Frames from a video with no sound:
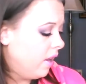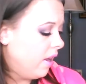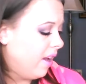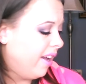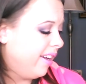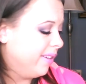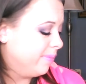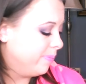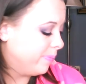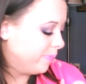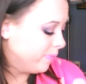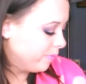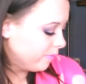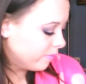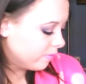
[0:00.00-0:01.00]
I
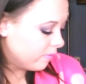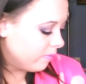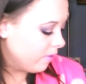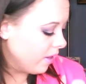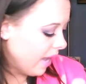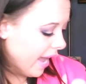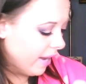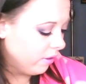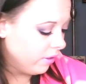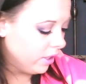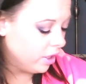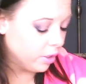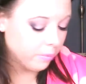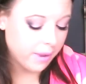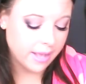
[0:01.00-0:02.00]
don't think
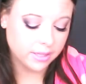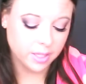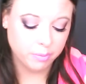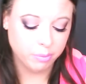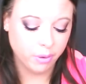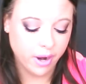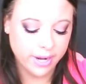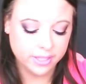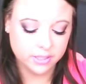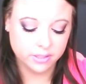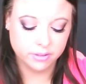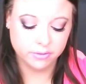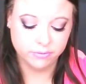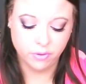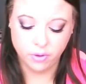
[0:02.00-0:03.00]
they're badly priced
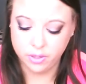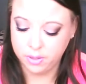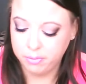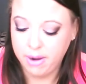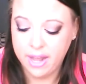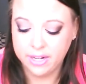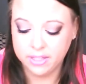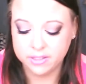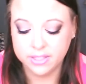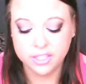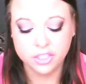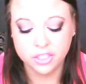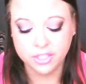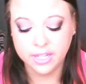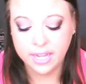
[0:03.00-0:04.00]
for the products
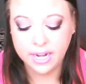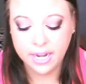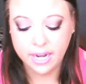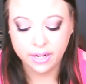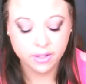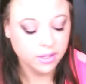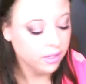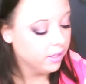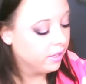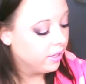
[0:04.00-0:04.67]
that you're getting.